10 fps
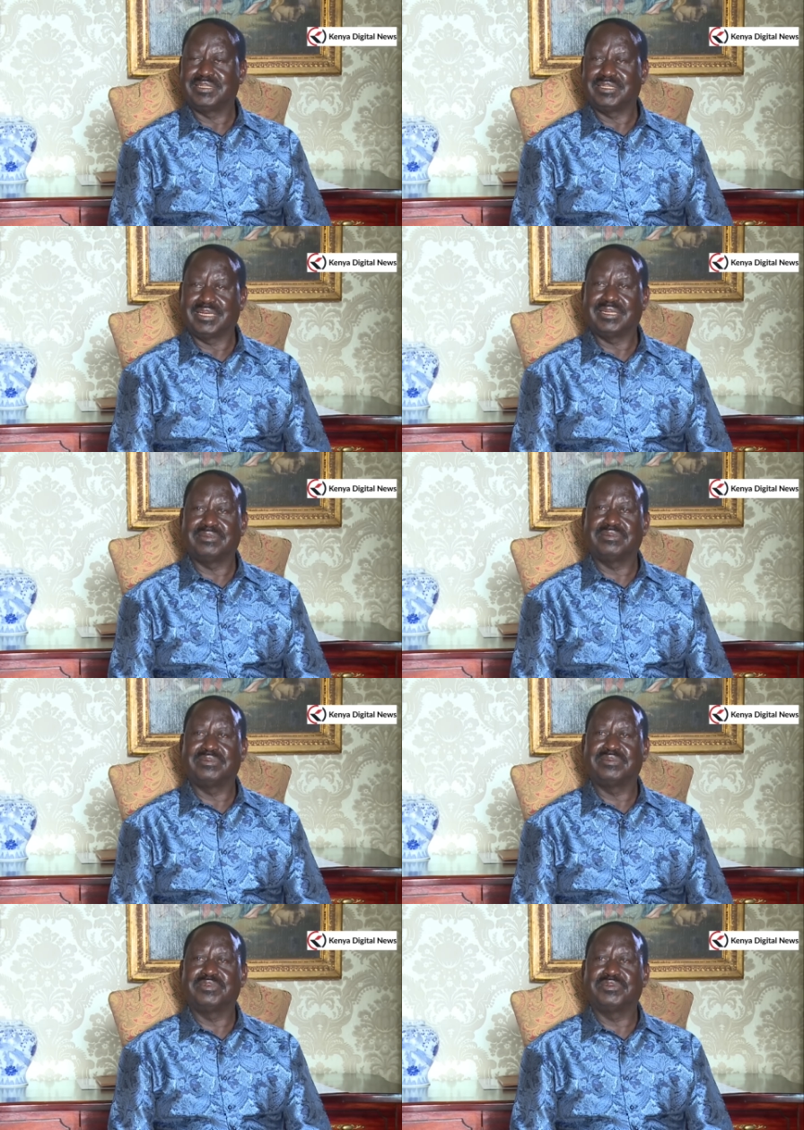Their
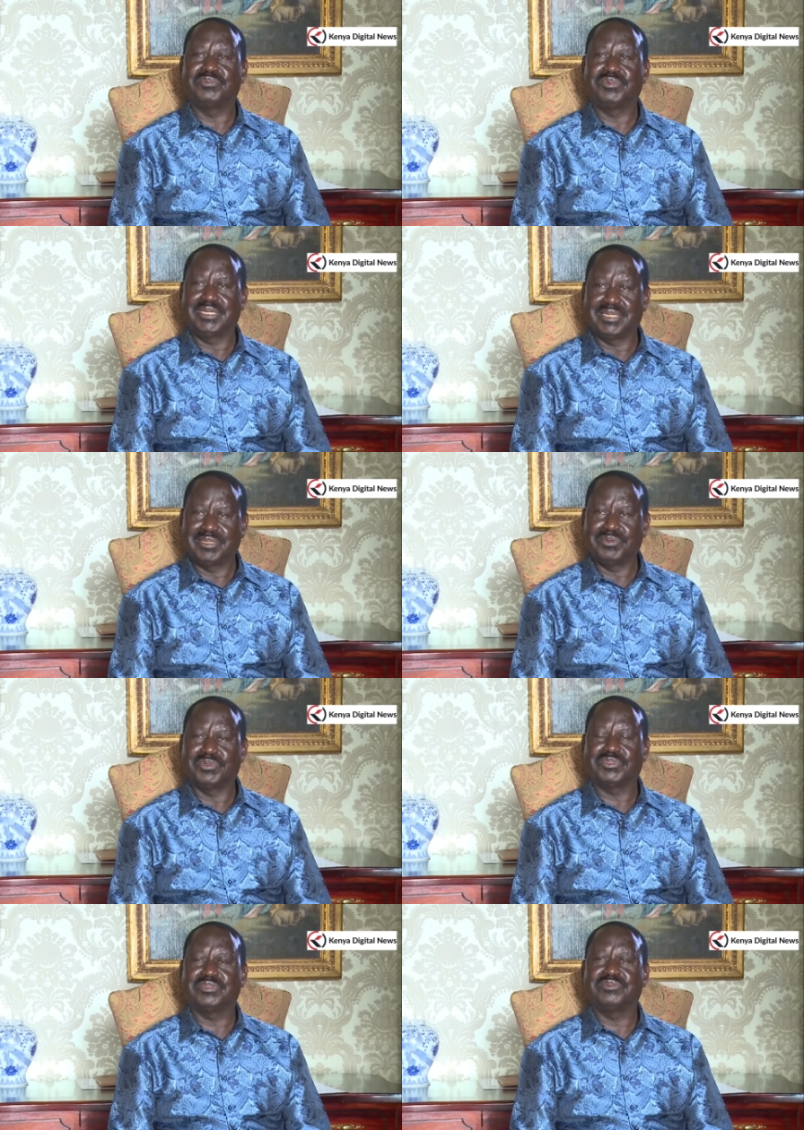will
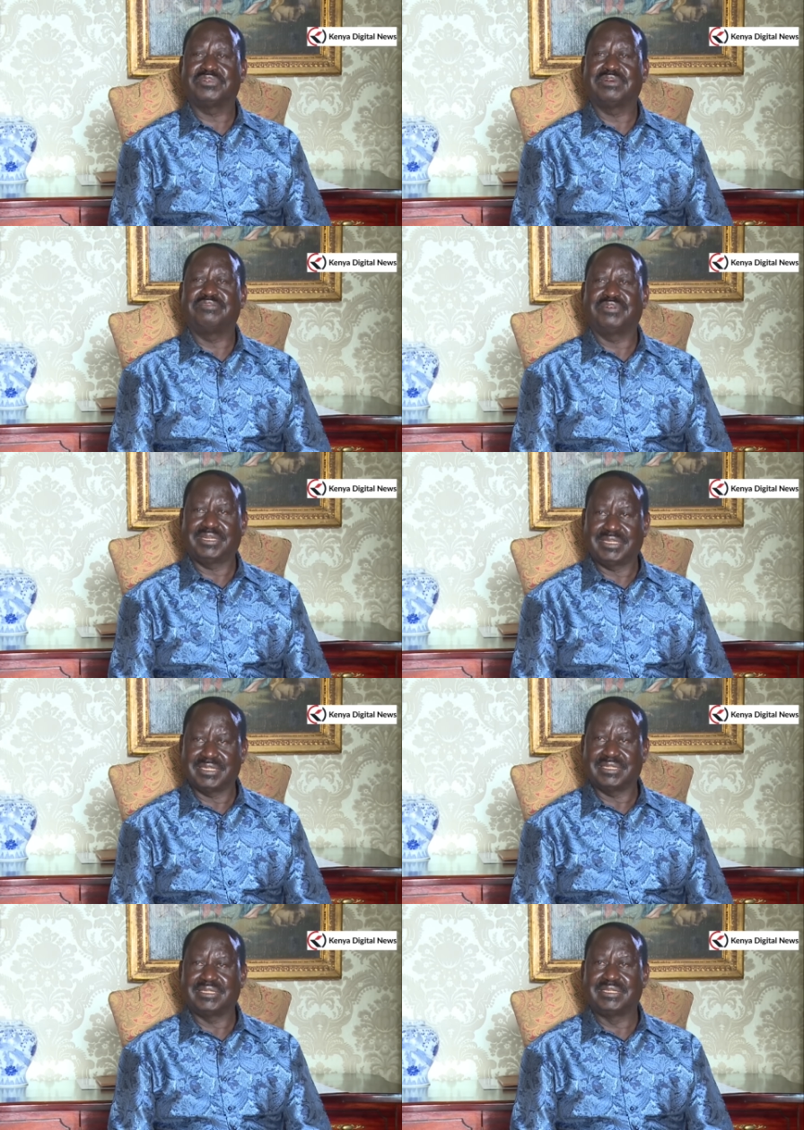was
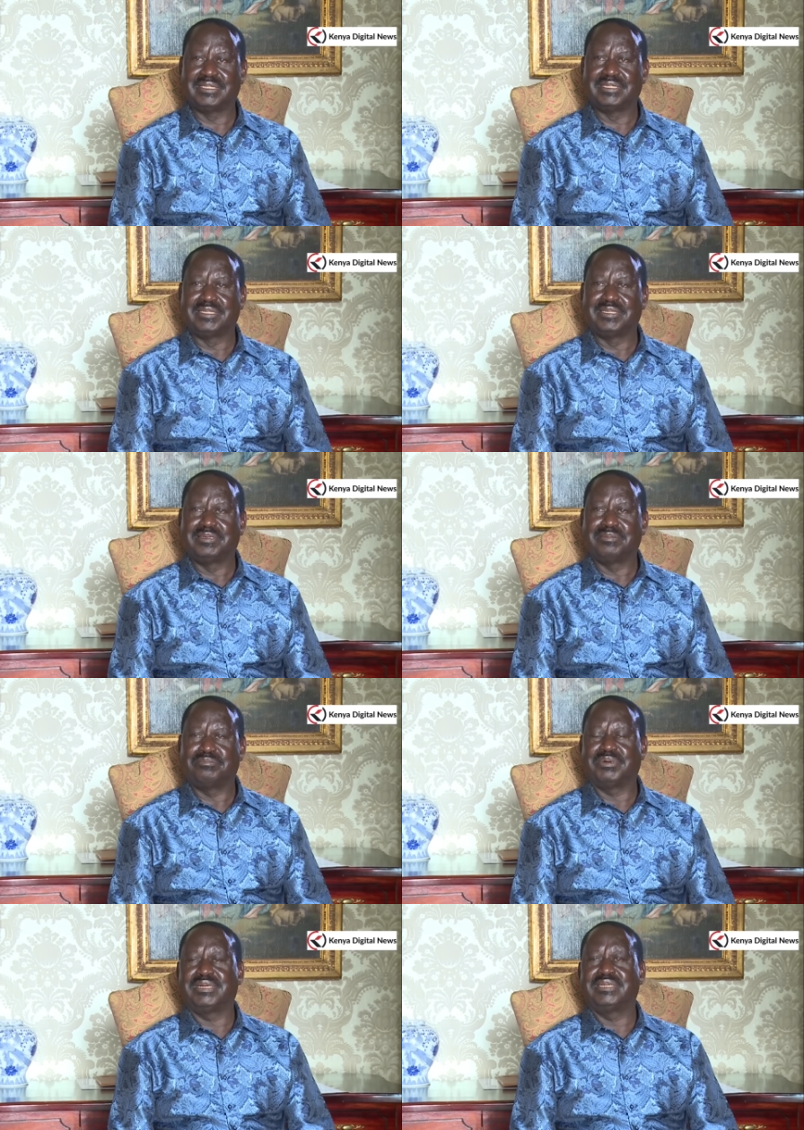subverted
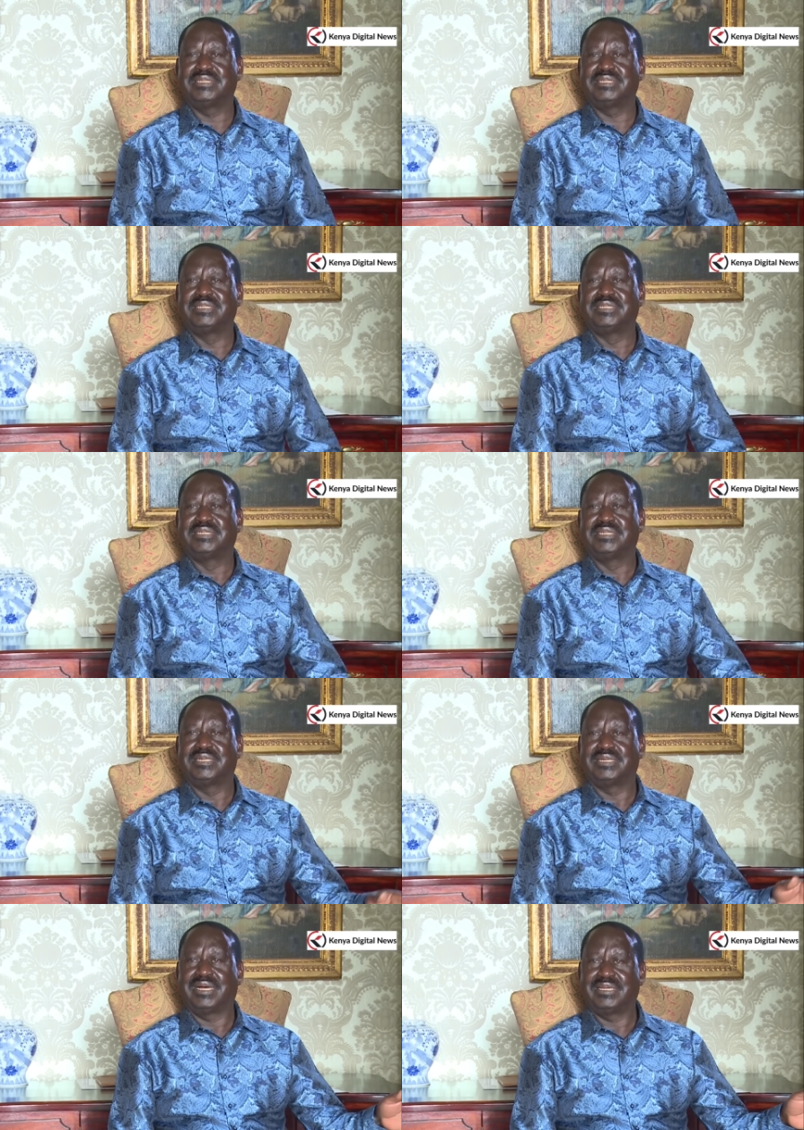by
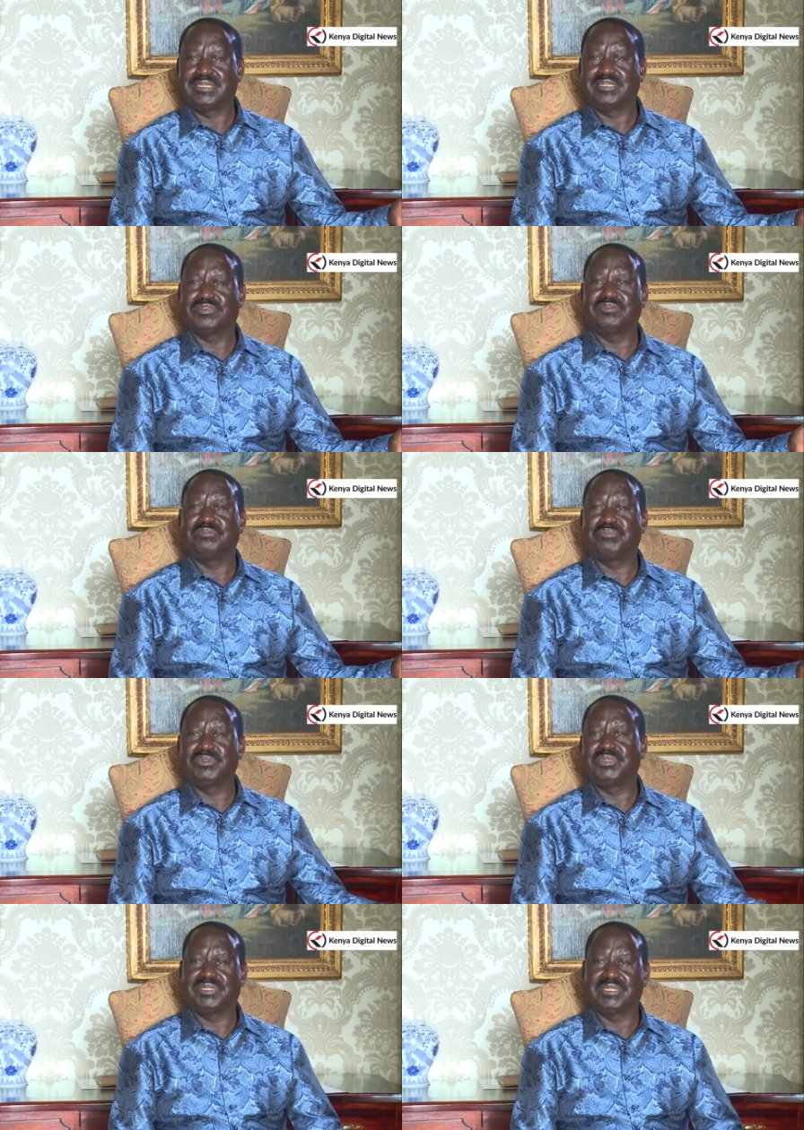agents of
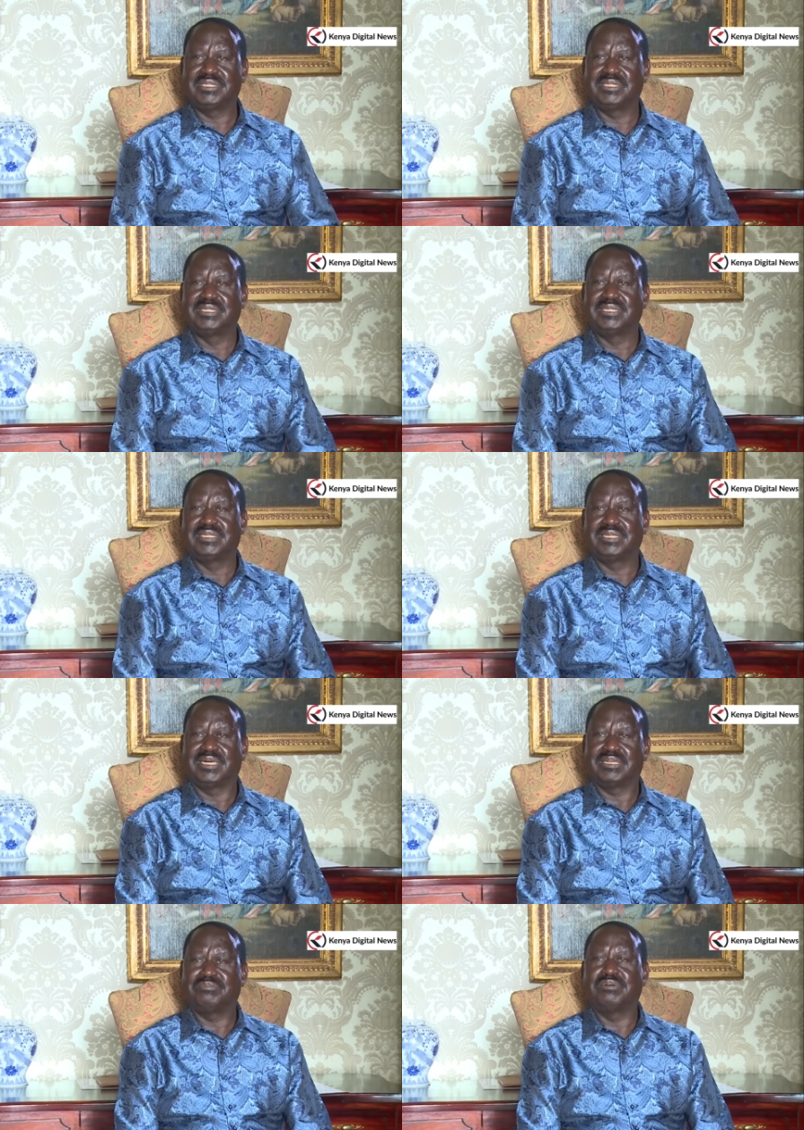impunity
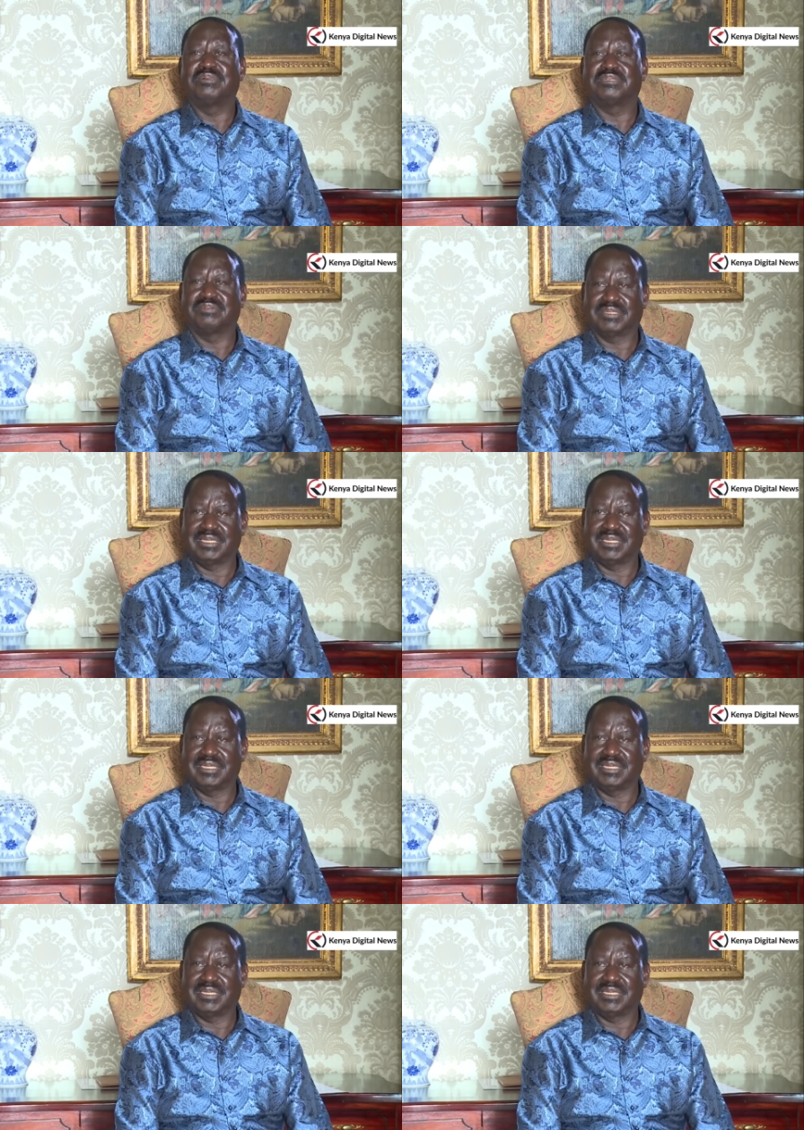at Bomas of